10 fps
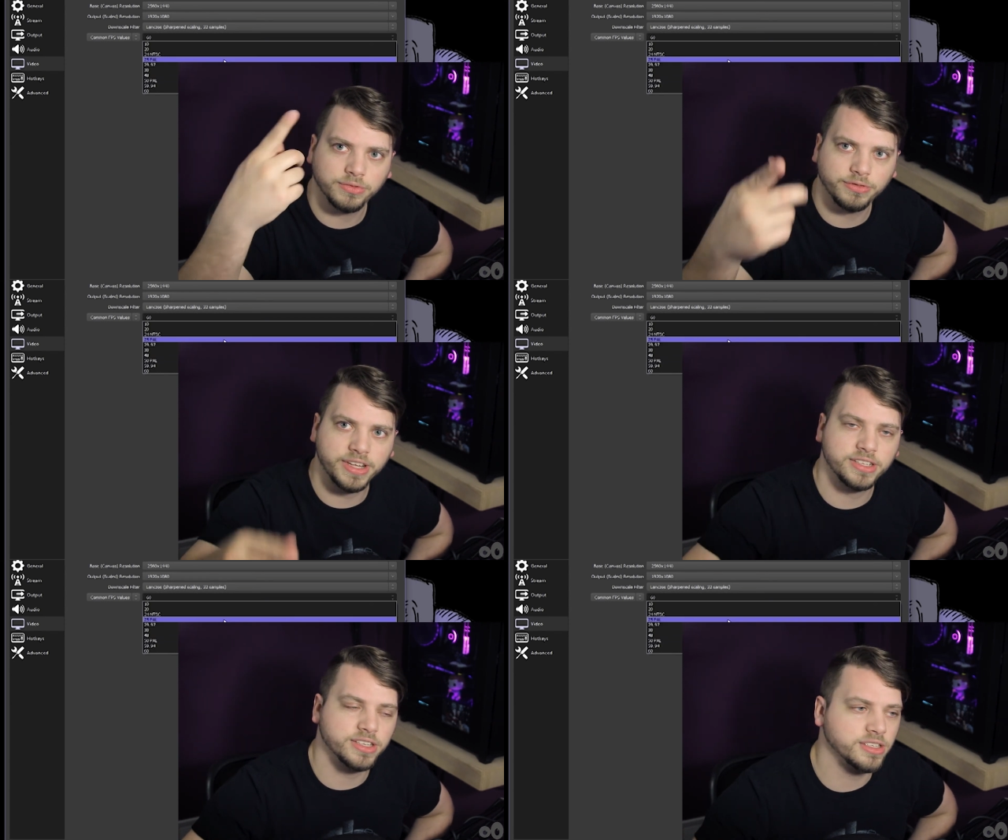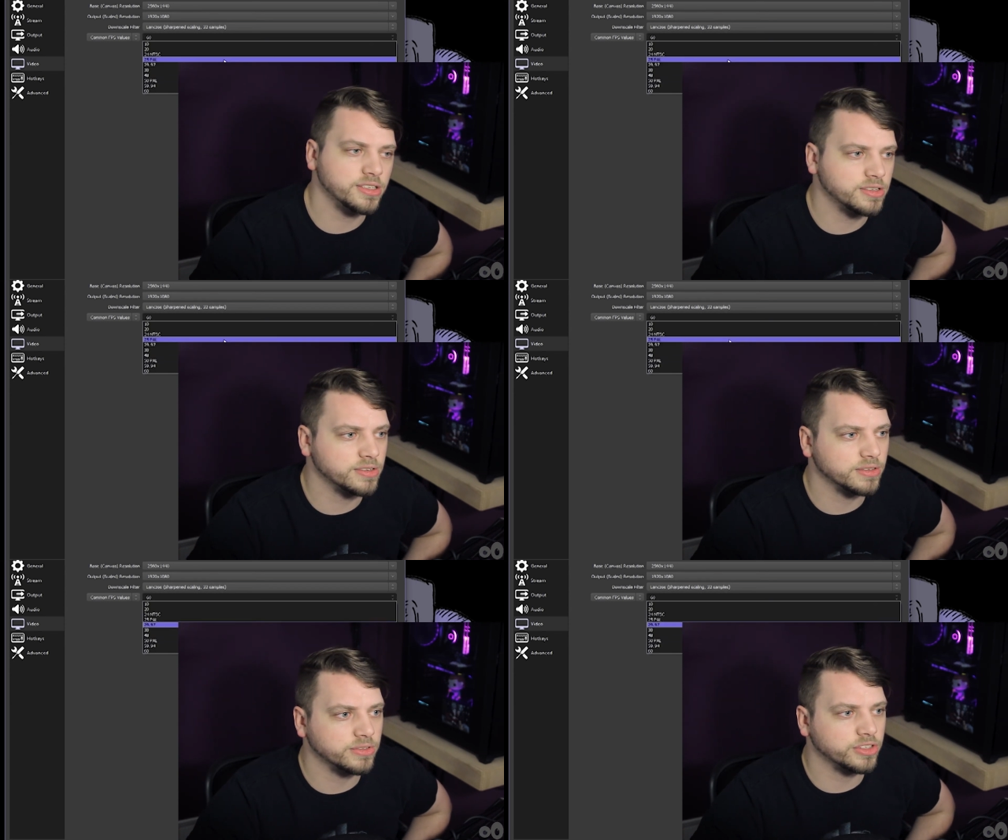faces,
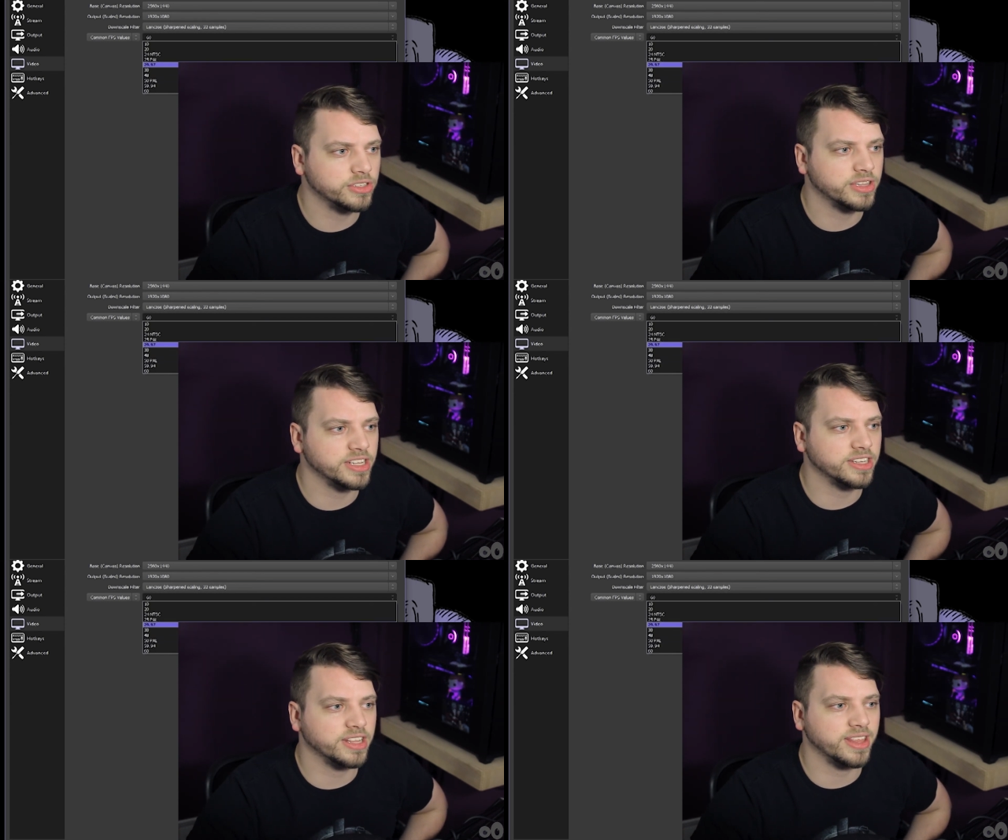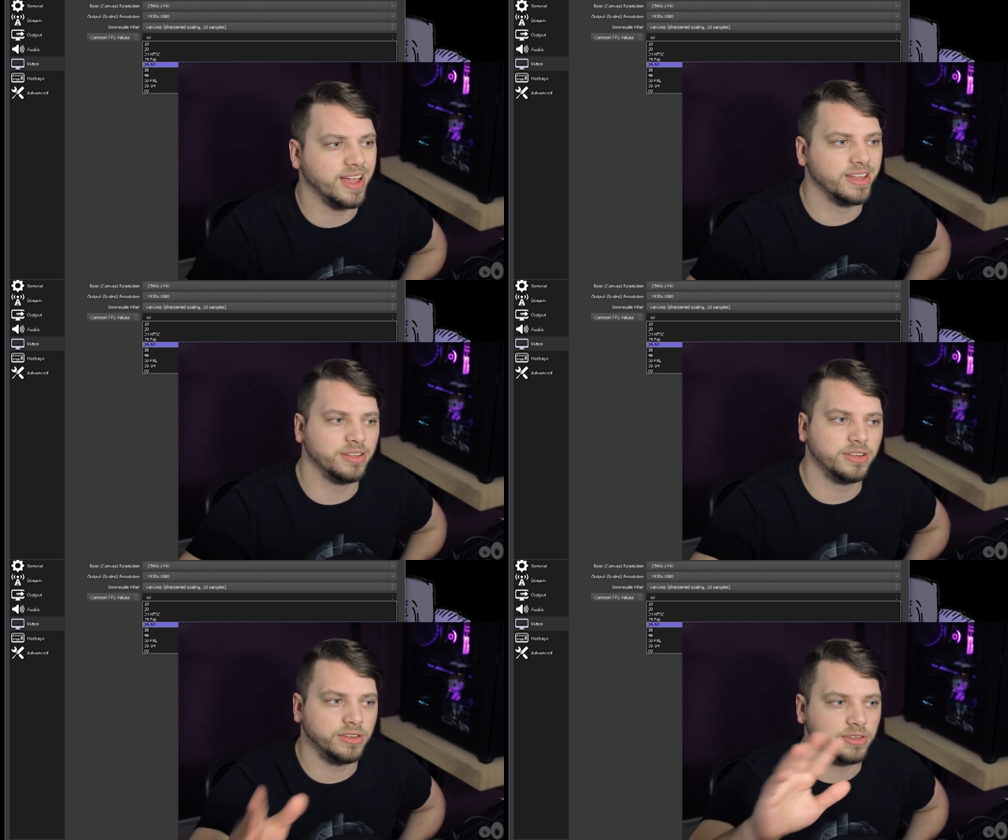just things like that,
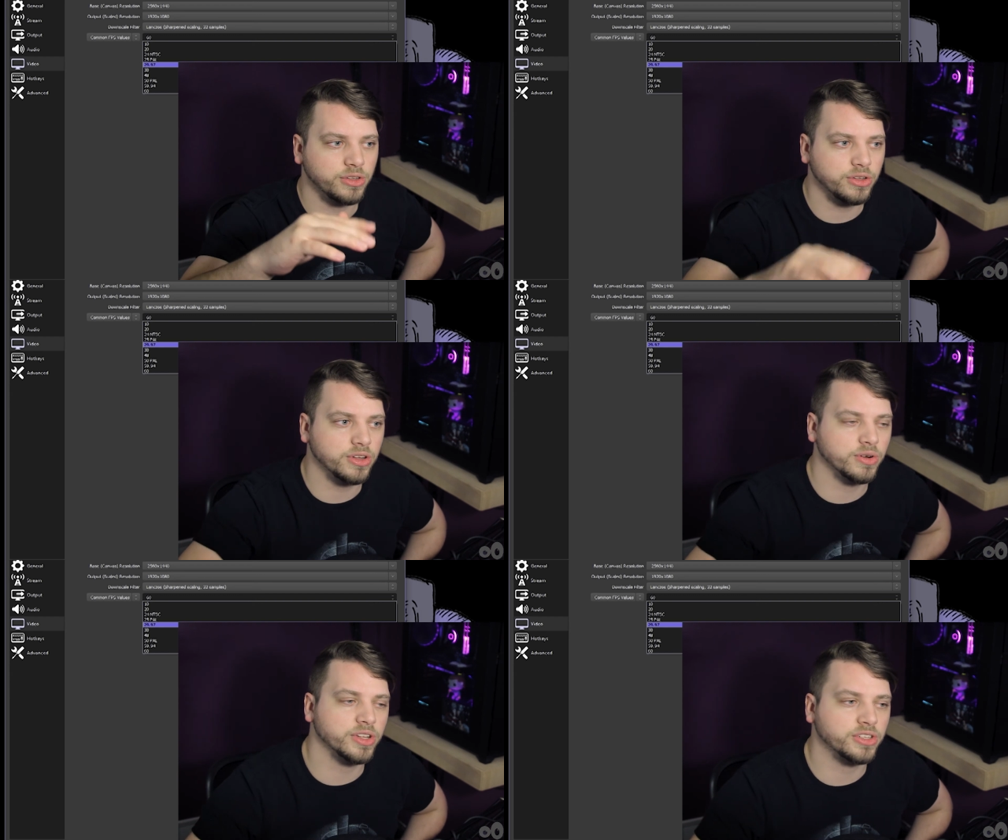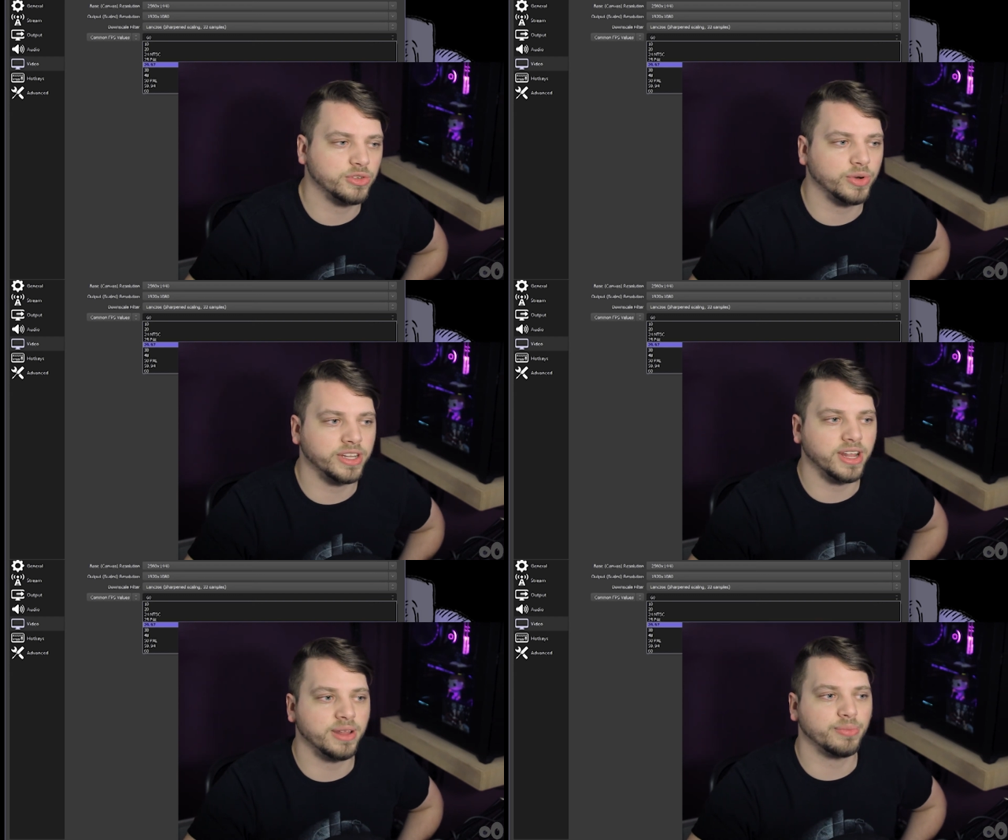you can go to
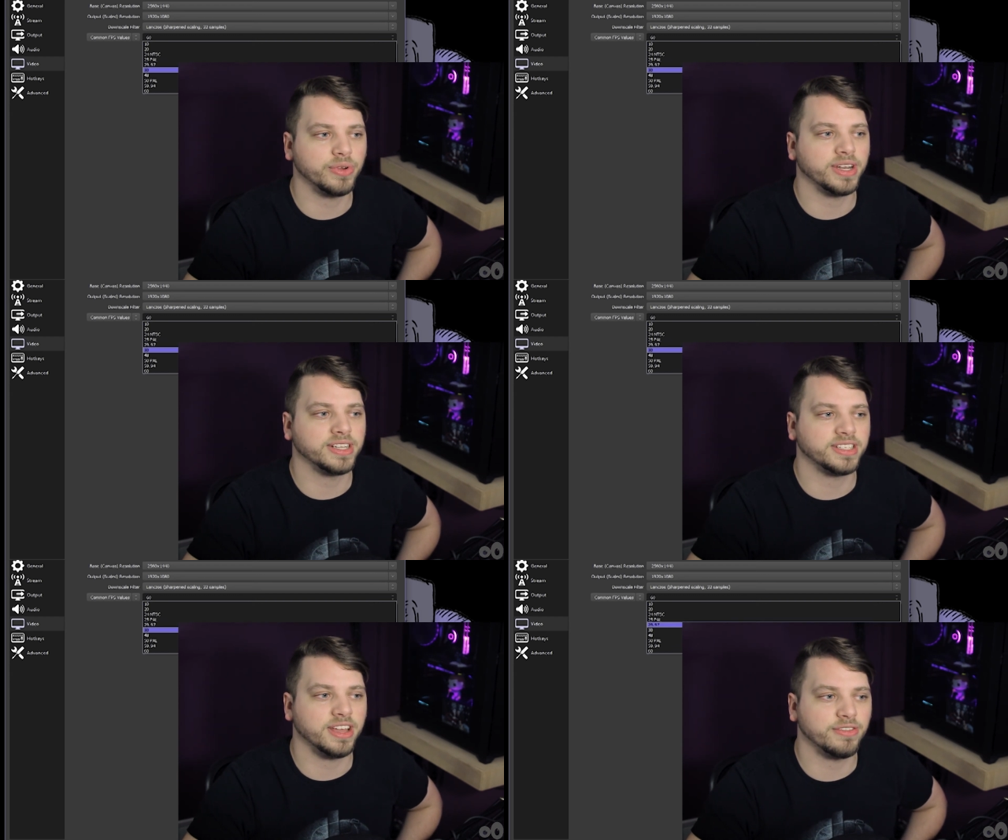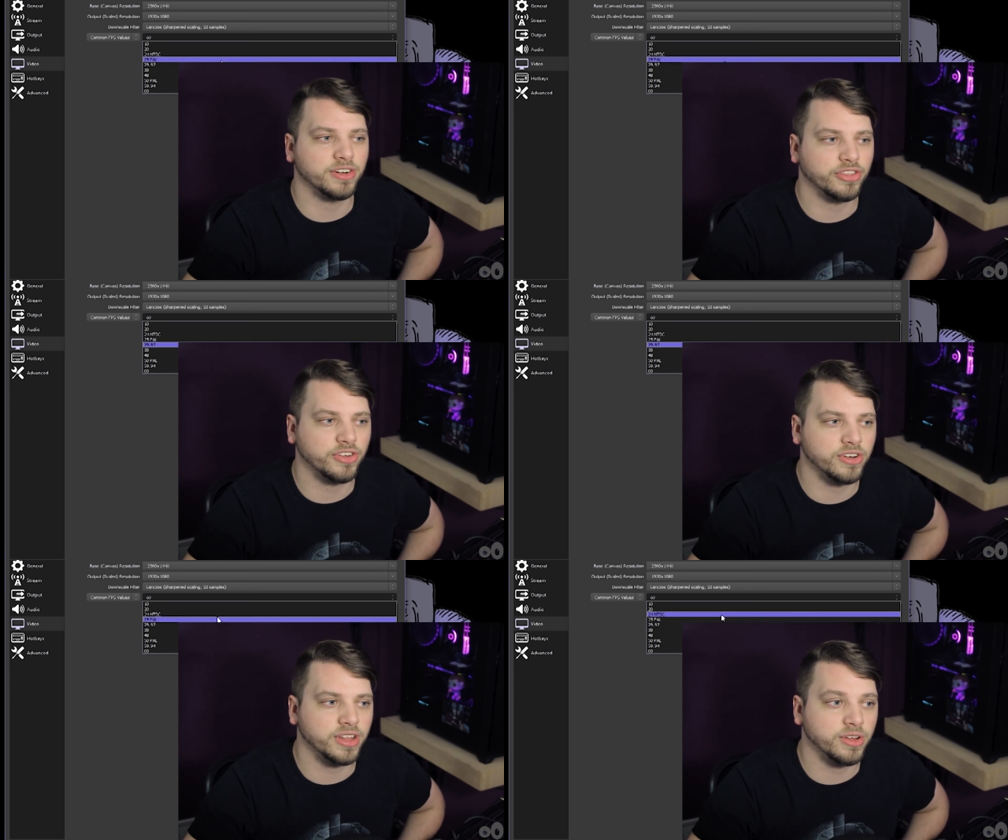29.97 or
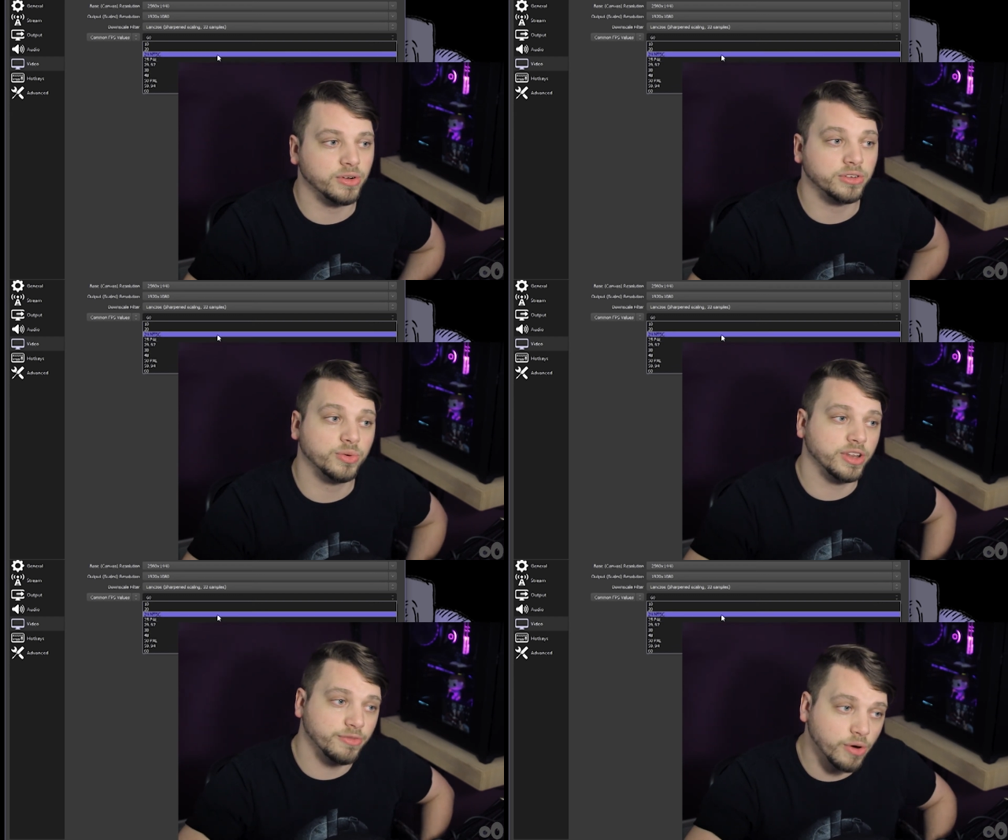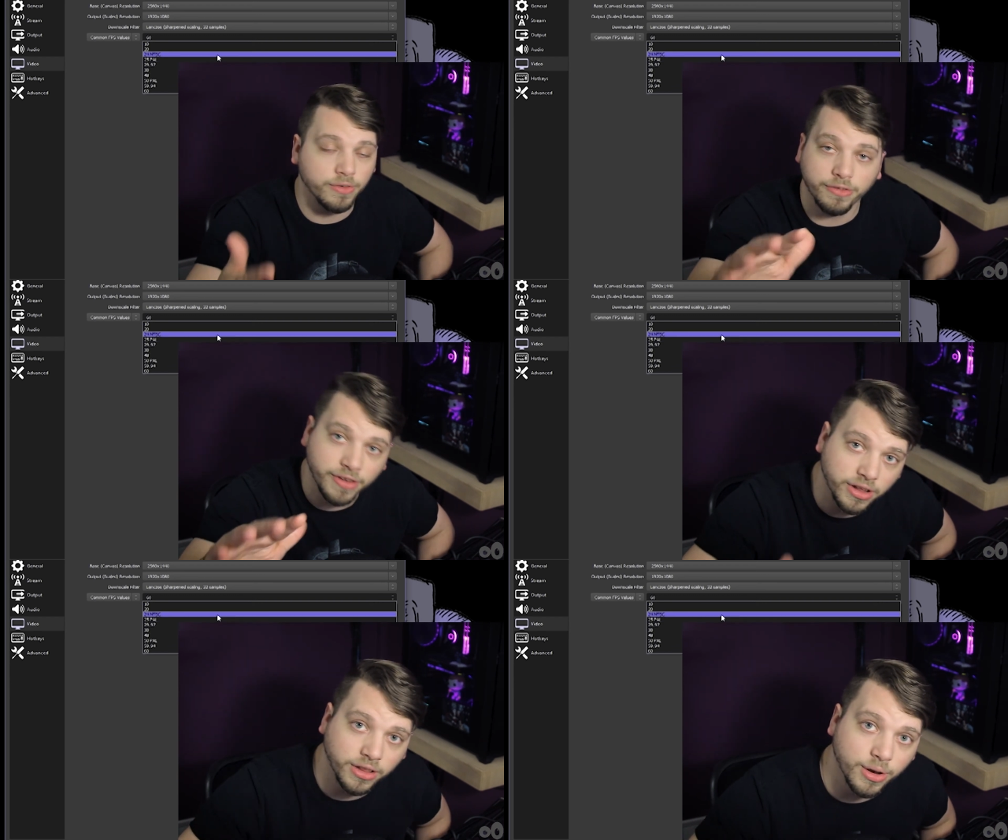30 or 24 if you're
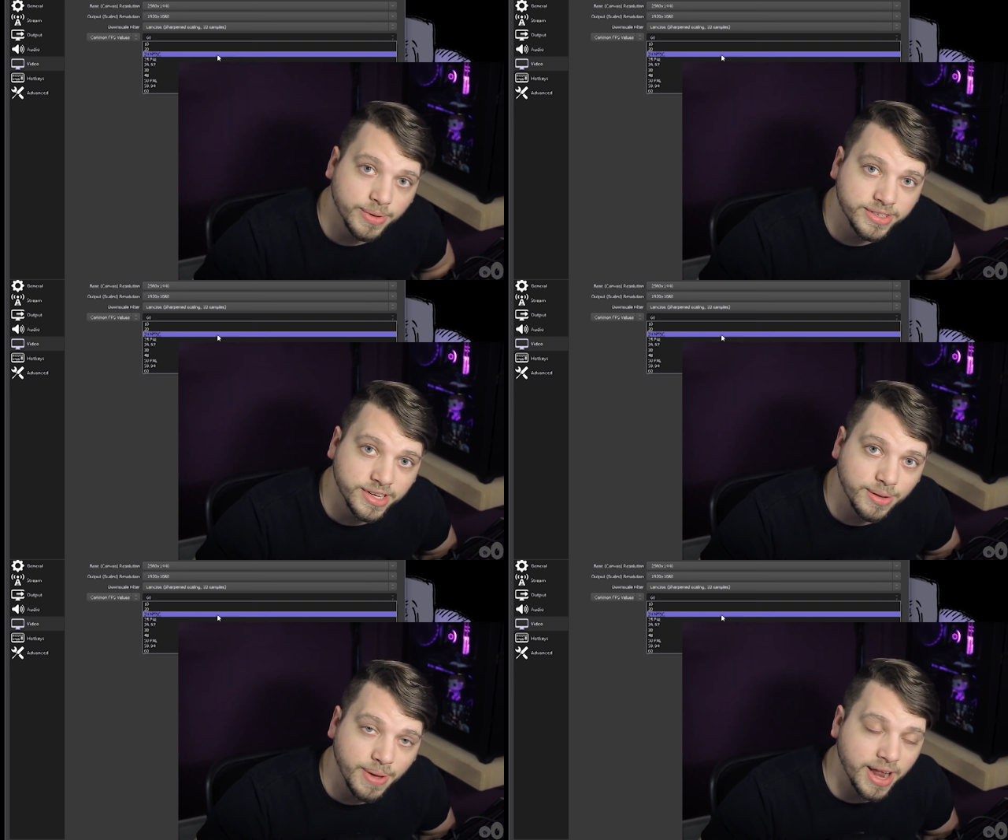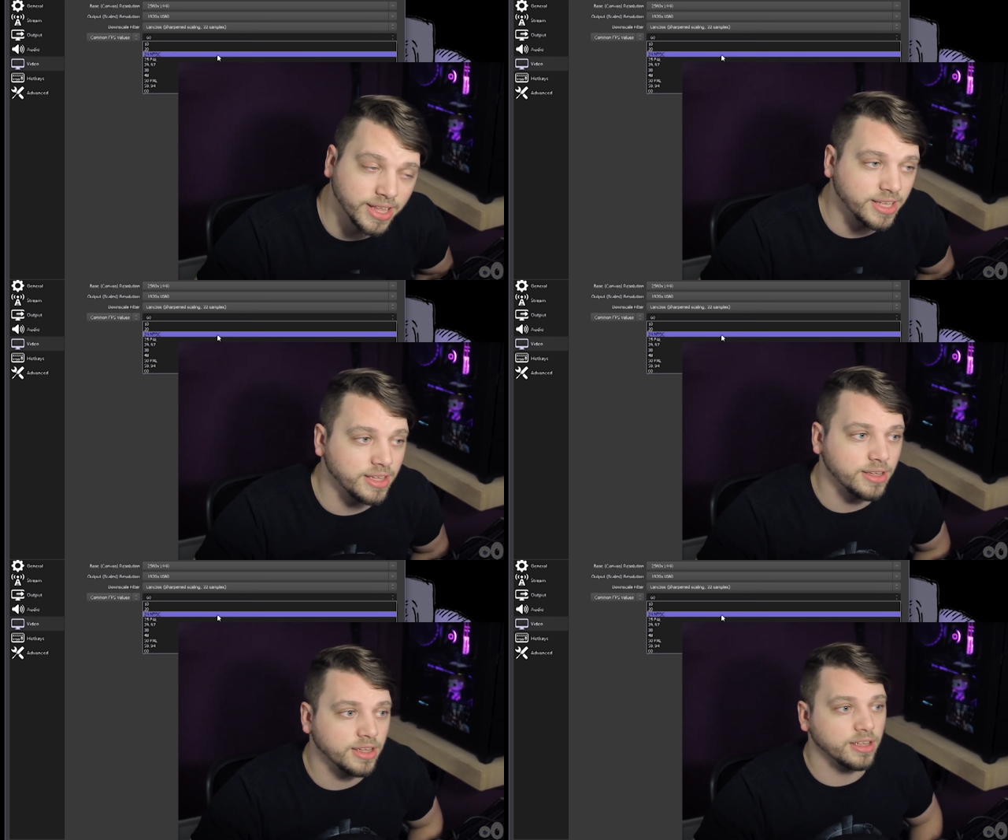feeling a little bit cinematic-y